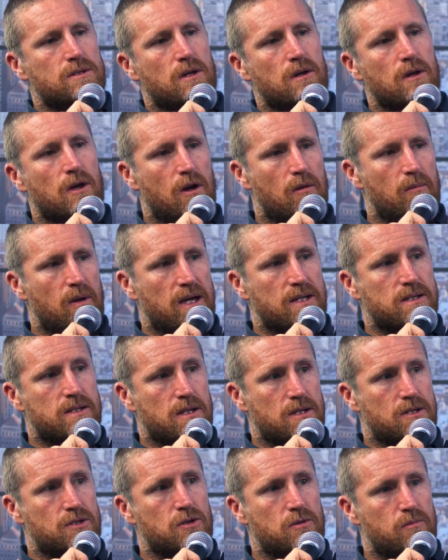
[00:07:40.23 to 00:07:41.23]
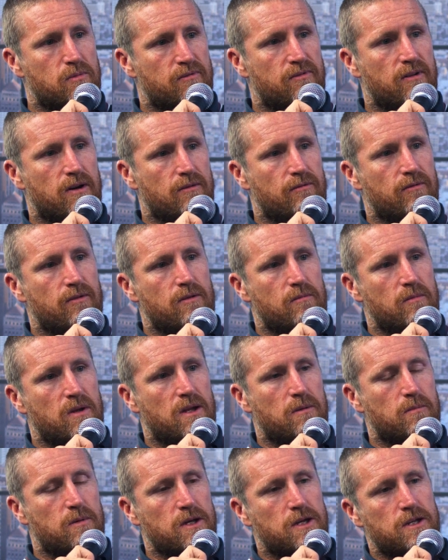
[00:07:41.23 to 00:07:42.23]
So go back to the super fund for the
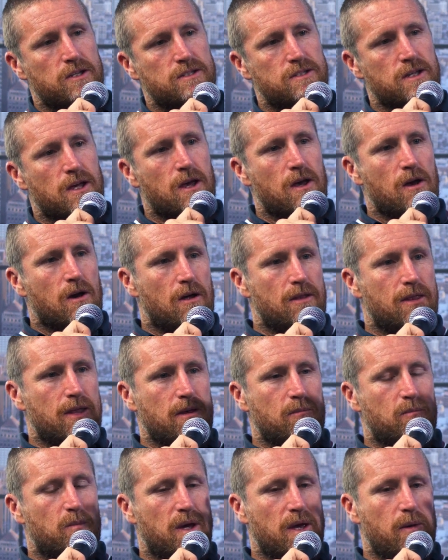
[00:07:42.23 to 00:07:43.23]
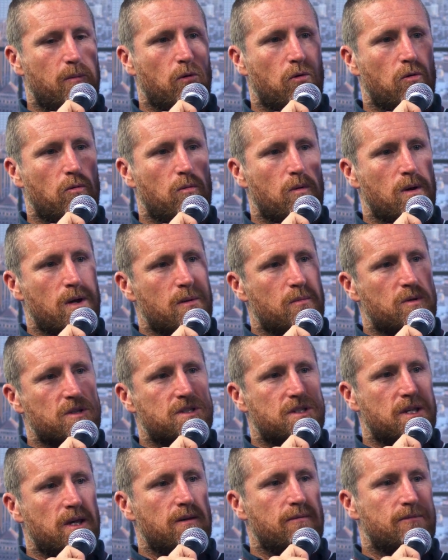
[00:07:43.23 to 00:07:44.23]
minute, because I think people
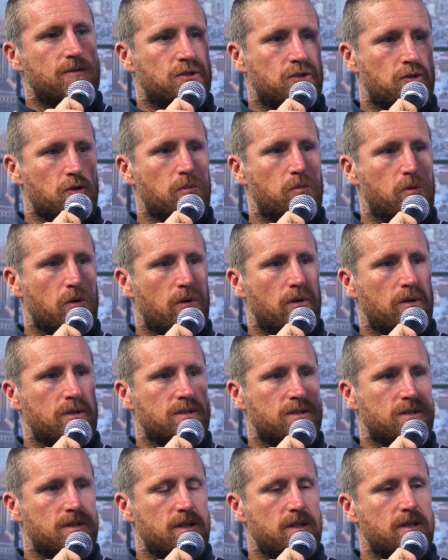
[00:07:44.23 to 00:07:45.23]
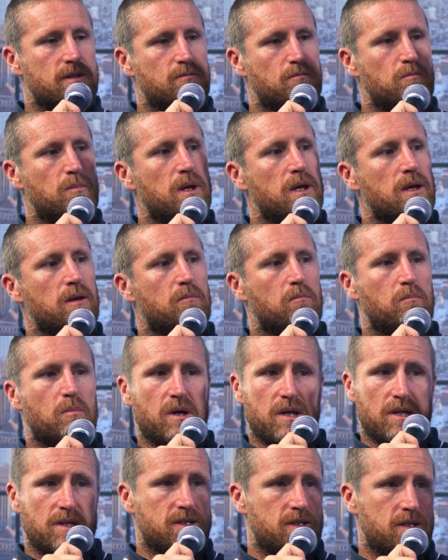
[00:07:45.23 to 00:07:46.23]
perceive super as this big
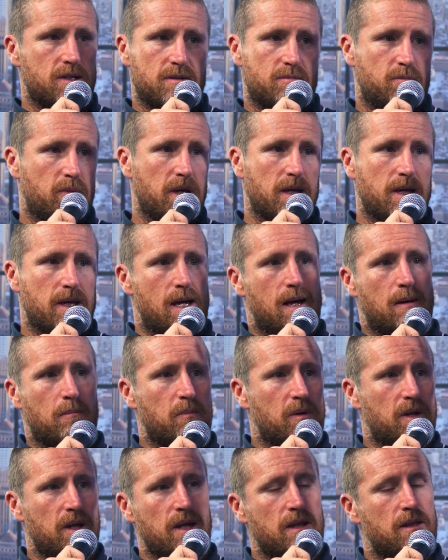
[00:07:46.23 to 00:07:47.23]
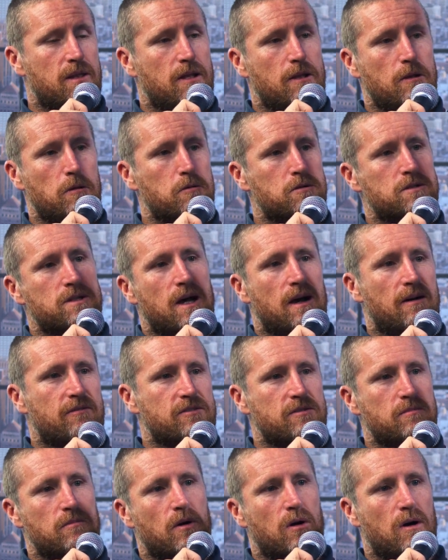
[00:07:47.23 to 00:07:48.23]
beast, this big company that looks
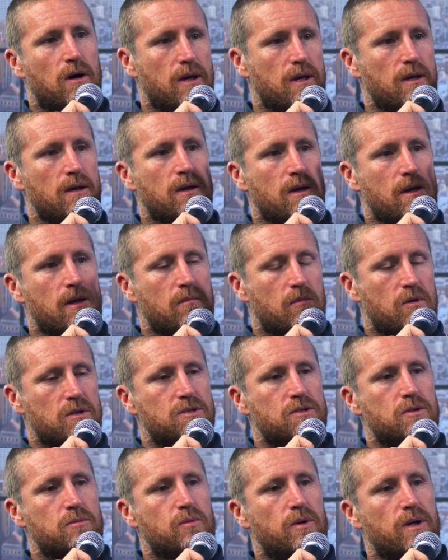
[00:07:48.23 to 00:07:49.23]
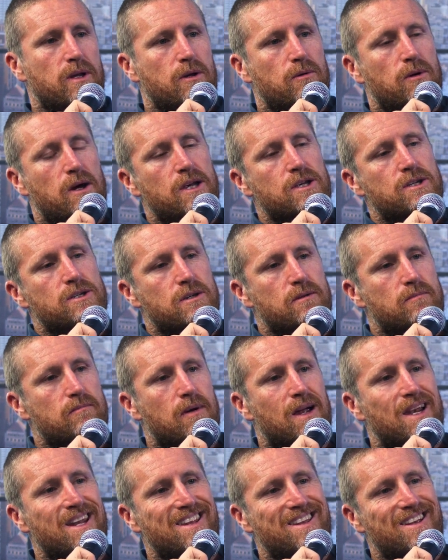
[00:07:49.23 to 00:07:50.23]
after my superannuation
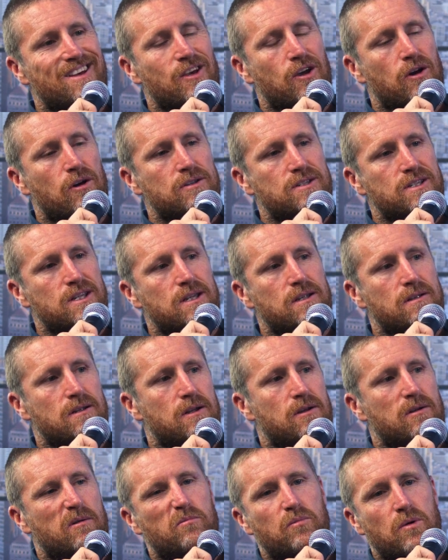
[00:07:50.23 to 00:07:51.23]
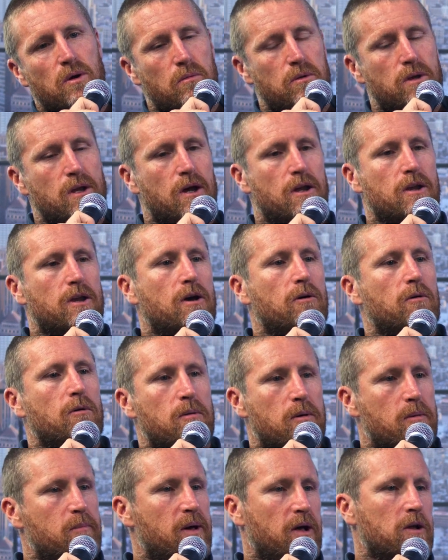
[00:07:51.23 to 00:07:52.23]
money that goes in, that I probably don't know
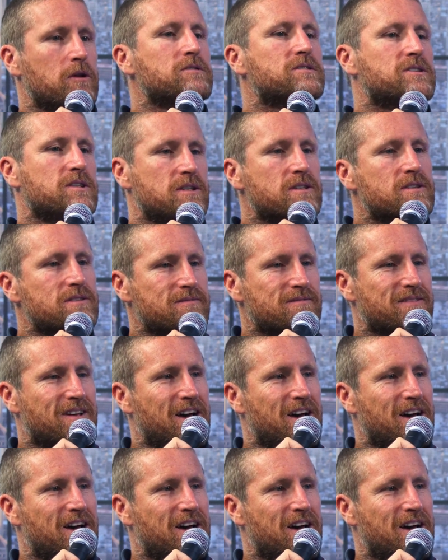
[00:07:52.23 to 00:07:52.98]
what my balance is.